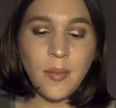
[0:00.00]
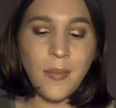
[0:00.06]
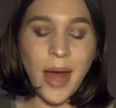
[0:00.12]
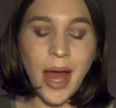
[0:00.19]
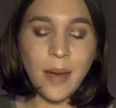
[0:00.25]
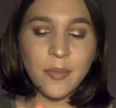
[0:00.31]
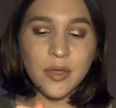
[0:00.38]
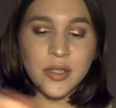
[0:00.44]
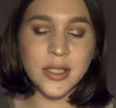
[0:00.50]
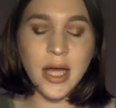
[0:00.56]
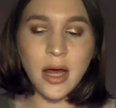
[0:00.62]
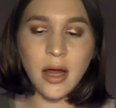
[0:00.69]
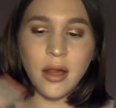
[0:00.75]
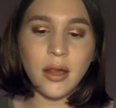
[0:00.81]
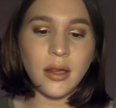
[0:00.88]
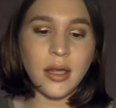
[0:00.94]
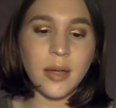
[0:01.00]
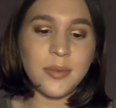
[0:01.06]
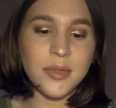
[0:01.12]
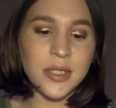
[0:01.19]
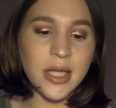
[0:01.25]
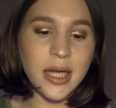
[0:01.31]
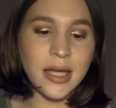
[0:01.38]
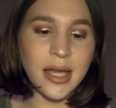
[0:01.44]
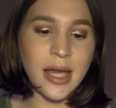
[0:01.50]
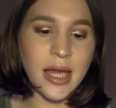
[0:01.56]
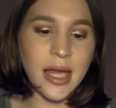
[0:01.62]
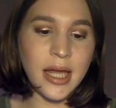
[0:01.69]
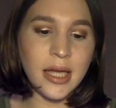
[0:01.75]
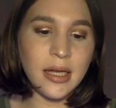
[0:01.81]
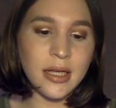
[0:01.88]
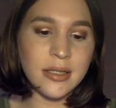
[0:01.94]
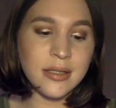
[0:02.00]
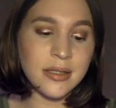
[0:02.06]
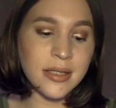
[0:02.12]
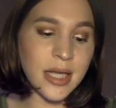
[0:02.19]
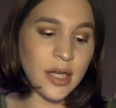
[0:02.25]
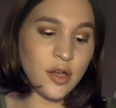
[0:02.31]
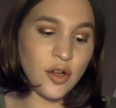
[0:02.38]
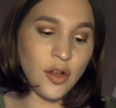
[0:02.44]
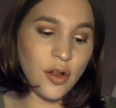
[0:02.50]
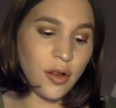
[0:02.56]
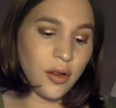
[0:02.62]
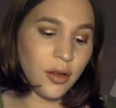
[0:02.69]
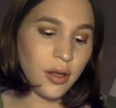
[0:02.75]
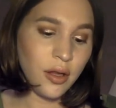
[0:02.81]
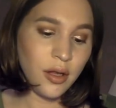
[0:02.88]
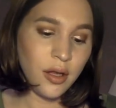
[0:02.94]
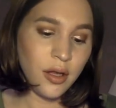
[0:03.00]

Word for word: Mademoiselle lipstick in Single.